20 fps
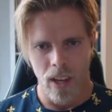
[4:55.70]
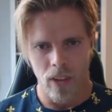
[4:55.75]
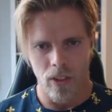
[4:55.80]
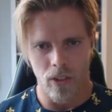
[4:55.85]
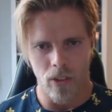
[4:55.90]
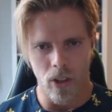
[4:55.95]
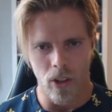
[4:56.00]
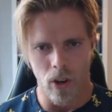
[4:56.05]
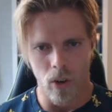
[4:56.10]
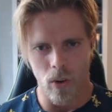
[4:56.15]

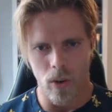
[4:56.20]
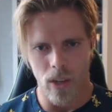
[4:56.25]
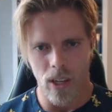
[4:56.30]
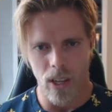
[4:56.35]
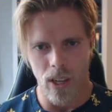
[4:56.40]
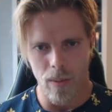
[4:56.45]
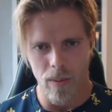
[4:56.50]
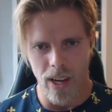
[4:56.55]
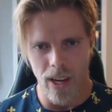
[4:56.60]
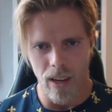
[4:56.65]
So
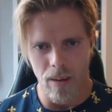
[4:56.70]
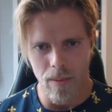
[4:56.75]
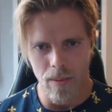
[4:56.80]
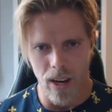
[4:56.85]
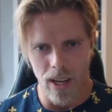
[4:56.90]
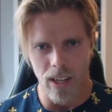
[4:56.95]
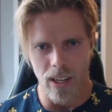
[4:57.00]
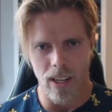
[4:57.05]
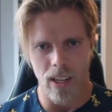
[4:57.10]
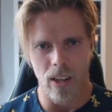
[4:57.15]
keep that in
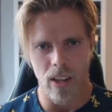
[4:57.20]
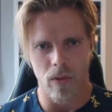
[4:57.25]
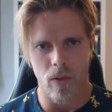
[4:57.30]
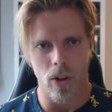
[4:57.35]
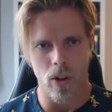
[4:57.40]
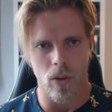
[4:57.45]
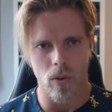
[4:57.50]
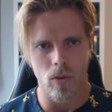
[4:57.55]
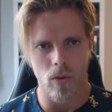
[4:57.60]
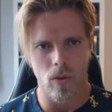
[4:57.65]
mind. If
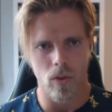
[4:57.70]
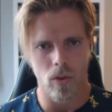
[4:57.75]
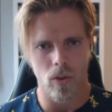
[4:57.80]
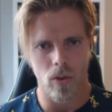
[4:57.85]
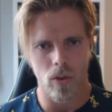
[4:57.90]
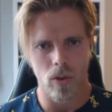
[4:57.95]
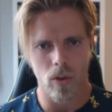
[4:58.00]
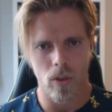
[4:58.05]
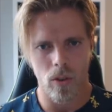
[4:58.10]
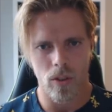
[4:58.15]
you
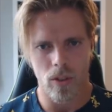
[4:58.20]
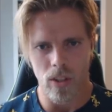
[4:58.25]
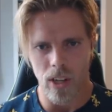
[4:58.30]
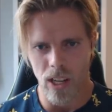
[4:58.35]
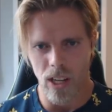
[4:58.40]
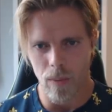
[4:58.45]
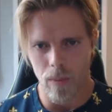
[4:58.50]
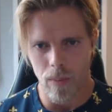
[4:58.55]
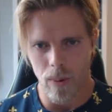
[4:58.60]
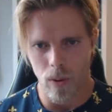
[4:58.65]
don't
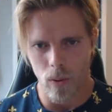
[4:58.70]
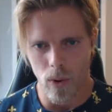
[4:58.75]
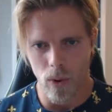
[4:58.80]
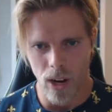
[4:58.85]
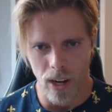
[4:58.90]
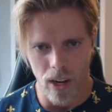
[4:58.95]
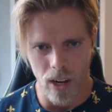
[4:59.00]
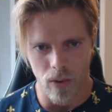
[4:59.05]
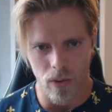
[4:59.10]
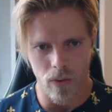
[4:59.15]
sleep
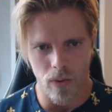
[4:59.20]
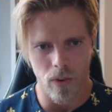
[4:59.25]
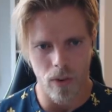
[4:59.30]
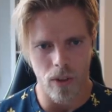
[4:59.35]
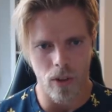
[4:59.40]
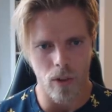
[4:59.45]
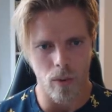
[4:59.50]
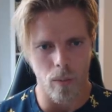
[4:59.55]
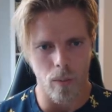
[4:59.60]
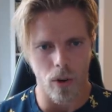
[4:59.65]
well enough,
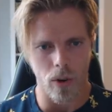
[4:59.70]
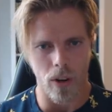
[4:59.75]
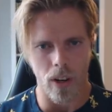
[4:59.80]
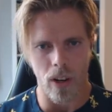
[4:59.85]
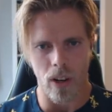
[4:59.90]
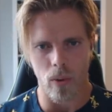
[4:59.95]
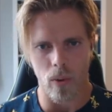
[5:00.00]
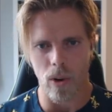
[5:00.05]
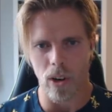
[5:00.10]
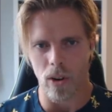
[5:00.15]
your
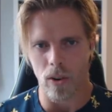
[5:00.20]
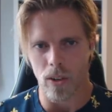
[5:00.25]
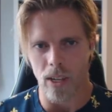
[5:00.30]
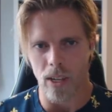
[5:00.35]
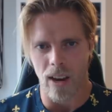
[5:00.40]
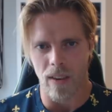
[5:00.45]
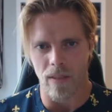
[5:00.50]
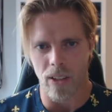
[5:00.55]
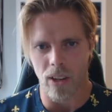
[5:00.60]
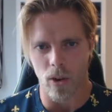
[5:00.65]
body will
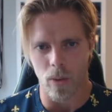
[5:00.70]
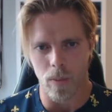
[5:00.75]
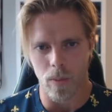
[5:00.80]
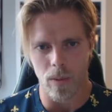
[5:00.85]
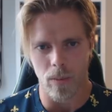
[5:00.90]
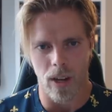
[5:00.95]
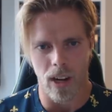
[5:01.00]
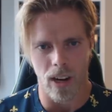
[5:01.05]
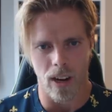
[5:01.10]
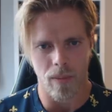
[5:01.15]
have the
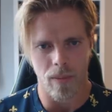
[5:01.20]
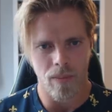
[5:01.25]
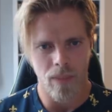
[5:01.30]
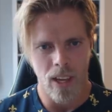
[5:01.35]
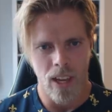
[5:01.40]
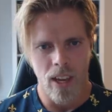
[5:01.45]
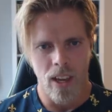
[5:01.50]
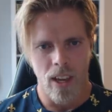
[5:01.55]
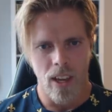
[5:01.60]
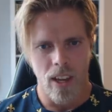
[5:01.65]
optimal,
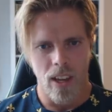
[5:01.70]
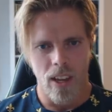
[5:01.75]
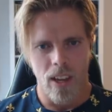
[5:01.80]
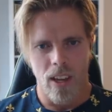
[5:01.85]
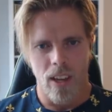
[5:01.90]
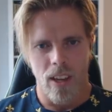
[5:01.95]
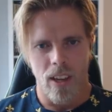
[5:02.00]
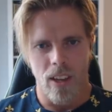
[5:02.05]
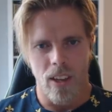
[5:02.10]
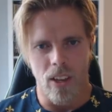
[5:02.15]

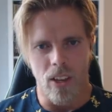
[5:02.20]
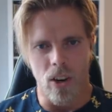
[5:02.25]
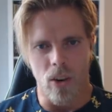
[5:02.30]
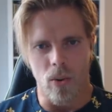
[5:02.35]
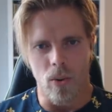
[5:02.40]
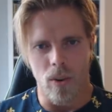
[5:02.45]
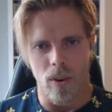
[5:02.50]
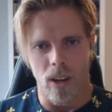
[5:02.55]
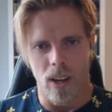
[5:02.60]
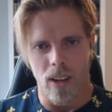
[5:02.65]
you
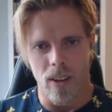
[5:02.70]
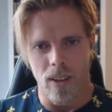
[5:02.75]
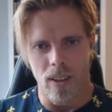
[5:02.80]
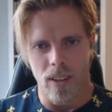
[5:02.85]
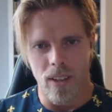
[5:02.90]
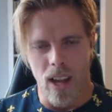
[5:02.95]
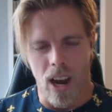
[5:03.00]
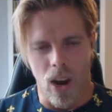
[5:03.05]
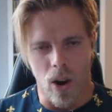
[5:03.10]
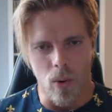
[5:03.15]
know,
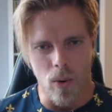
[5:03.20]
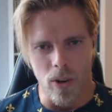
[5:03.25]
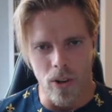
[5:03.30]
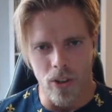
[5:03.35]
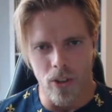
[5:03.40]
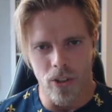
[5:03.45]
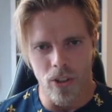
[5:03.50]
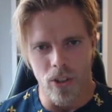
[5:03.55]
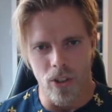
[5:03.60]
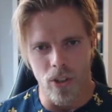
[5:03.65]

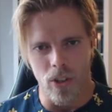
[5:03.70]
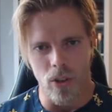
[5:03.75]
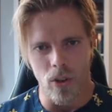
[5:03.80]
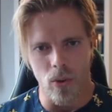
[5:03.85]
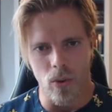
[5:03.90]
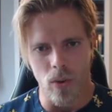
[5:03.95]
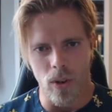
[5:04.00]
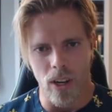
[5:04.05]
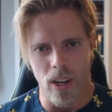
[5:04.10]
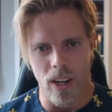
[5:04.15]
hours
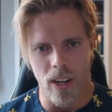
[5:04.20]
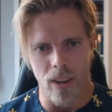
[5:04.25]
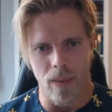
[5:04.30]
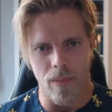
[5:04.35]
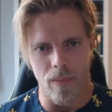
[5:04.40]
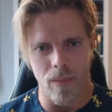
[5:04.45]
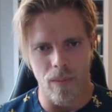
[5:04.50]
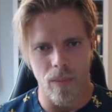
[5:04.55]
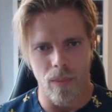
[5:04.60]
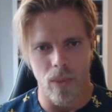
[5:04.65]
to
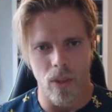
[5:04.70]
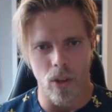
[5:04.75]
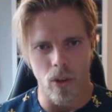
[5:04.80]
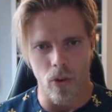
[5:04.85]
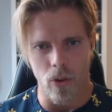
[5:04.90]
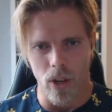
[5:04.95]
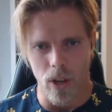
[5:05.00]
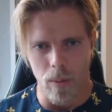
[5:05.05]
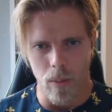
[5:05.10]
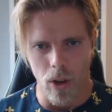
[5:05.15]
um,
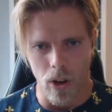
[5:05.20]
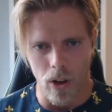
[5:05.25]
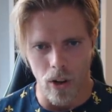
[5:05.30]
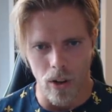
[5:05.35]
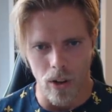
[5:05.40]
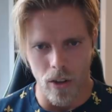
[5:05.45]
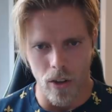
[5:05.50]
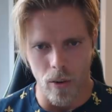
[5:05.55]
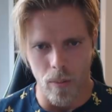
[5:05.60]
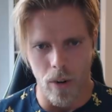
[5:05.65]
to
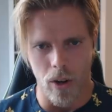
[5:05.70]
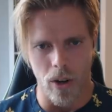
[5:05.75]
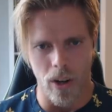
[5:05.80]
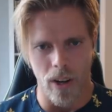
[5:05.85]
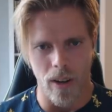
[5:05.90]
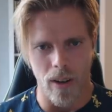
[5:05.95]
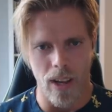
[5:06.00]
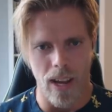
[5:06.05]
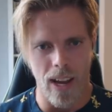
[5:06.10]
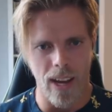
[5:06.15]
rebuild your
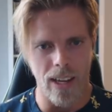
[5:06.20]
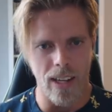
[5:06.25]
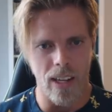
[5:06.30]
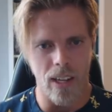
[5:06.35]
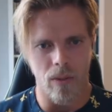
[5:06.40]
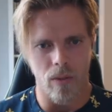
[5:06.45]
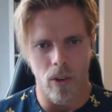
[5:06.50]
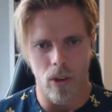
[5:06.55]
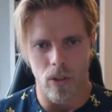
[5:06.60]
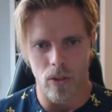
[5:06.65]
body. And
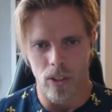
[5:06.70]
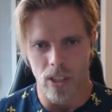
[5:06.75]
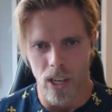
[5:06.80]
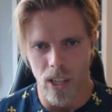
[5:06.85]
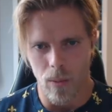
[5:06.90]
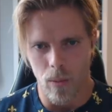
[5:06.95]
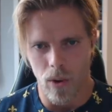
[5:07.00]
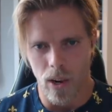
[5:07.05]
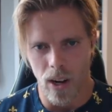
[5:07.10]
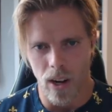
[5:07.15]
if you don't
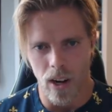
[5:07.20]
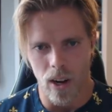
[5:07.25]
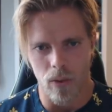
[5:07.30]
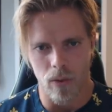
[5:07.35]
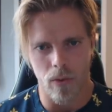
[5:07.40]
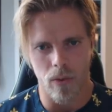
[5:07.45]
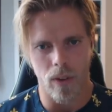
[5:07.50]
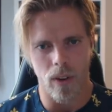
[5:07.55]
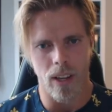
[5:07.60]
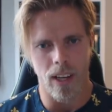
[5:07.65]
sleep well
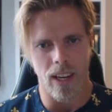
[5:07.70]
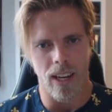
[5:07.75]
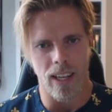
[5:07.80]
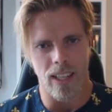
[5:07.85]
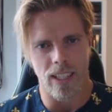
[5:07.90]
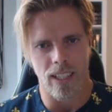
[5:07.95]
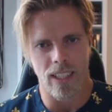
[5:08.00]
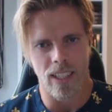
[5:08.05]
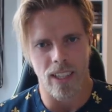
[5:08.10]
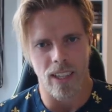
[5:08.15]
enough,
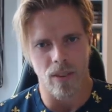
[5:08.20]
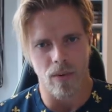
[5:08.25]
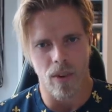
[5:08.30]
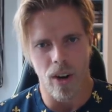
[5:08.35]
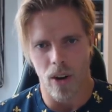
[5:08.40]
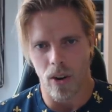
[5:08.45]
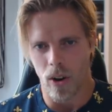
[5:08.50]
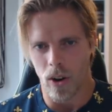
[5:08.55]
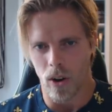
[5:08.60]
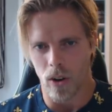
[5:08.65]
it's
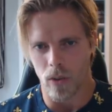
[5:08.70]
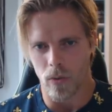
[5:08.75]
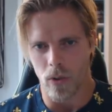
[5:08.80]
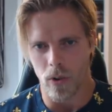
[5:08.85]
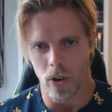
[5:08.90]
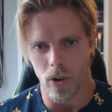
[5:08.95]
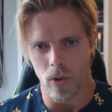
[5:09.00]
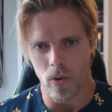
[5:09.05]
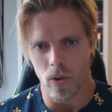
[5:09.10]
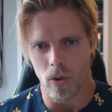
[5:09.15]
very hard
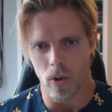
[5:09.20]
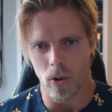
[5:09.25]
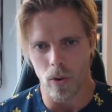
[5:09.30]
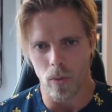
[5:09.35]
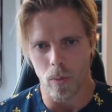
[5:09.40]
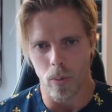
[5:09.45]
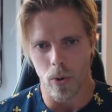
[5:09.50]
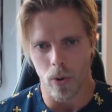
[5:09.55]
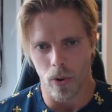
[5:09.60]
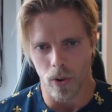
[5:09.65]
for you to
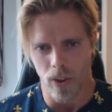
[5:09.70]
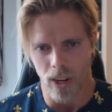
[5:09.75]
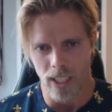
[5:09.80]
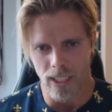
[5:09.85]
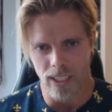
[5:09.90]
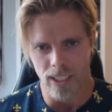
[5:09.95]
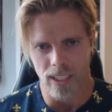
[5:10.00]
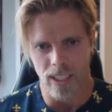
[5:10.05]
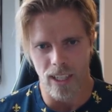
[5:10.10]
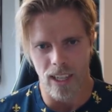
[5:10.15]

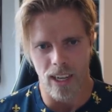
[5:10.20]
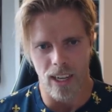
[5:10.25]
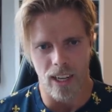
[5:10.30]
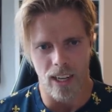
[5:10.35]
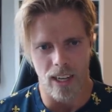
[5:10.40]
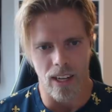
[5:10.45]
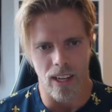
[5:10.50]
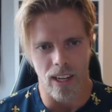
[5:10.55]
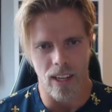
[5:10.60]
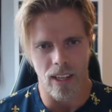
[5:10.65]
progress
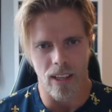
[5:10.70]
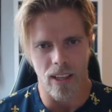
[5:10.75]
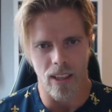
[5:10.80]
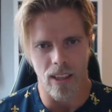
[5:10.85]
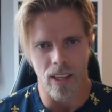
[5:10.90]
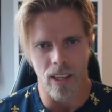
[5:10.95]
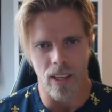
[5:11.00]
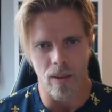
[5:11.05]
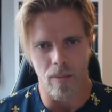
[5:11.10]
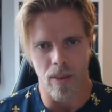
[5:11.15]
in
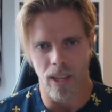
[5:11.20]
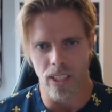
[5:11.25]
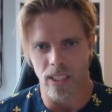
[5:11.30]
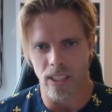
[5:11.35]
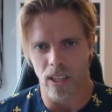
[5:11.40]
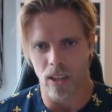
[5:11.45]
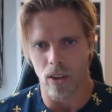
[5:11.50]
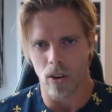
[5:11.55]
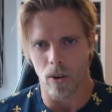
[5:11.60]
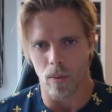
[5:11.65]
the
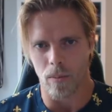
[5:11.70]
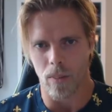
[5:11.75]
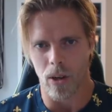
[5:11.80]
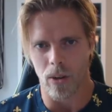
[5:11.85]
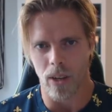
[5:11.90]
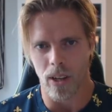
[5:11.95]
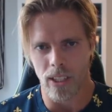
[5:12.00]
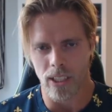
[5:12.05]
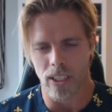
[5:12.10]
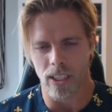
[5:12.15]
basic
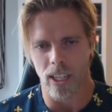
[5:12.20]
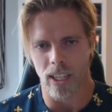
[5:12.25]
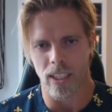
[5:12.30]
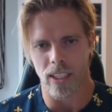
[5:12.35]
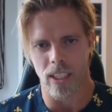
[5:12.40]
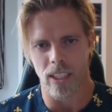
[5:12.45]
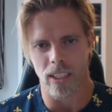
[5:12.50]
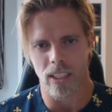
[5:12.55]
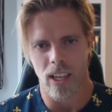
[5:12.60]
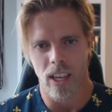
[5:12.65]
compound
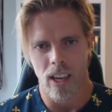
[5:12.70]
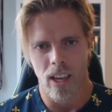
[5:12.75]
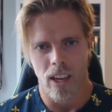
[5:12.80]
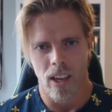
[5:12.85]
exercises.